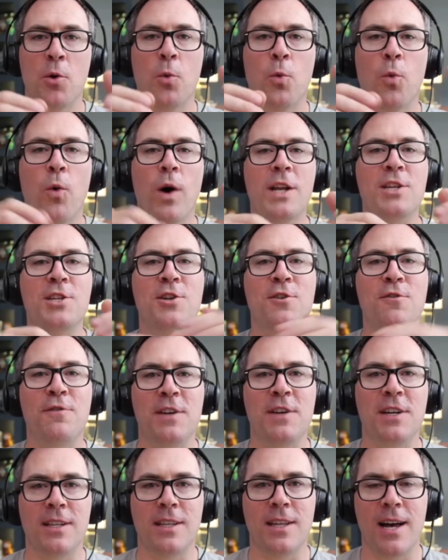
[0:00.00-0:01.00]
What do you
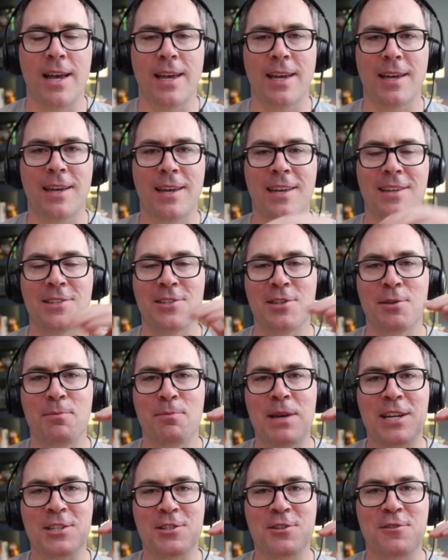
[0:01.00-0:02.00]
feel like is the
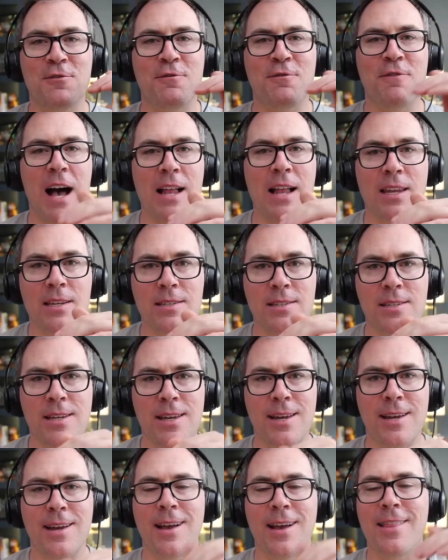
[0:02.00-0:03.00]
biggest
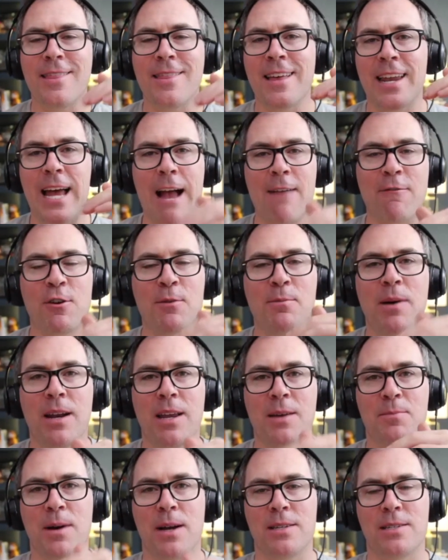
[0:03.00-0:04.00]
fallacy that
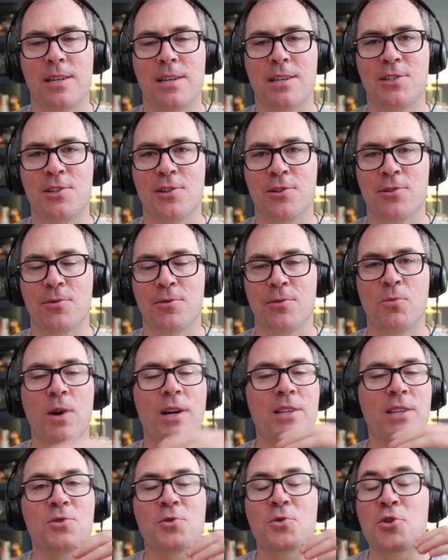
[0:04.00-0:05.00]
everybody buys into?
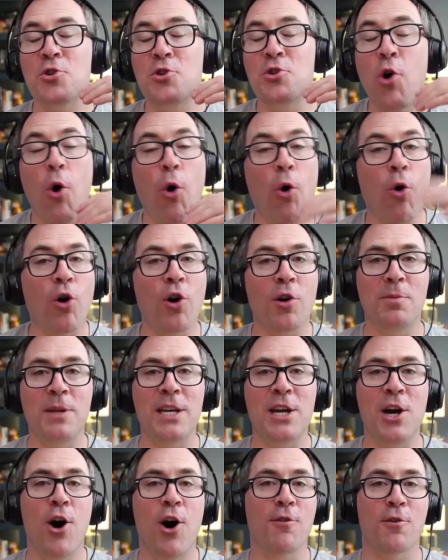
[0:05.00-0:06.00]
What's
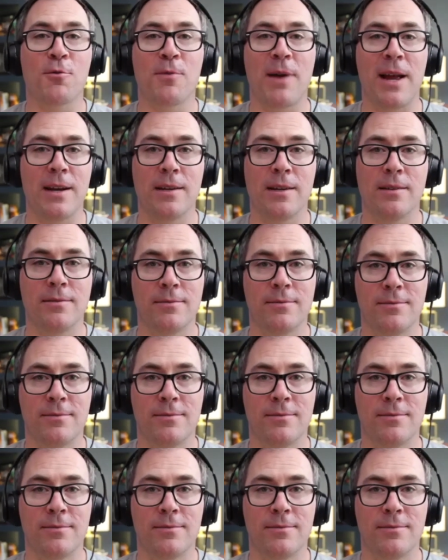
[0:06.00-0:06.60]
horribly overrated?